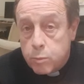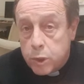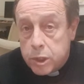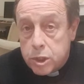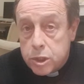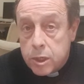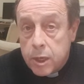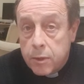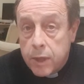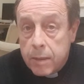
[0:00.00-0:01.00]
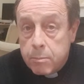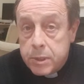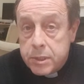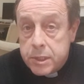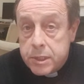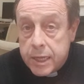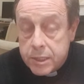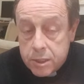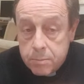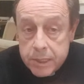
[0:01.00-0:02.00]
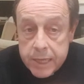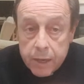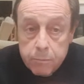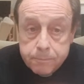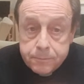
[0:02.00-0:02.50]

which that business has to be done.